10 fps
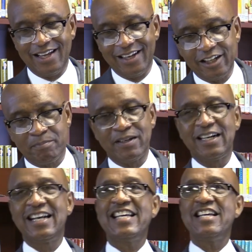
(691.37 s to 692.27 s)
The
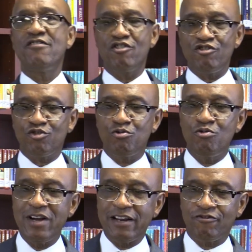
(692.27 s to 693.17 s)
believers
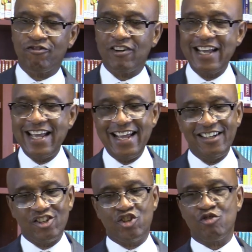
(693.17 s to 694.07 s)
who had
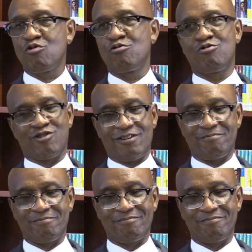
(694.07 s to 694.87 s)
fled Jerusalem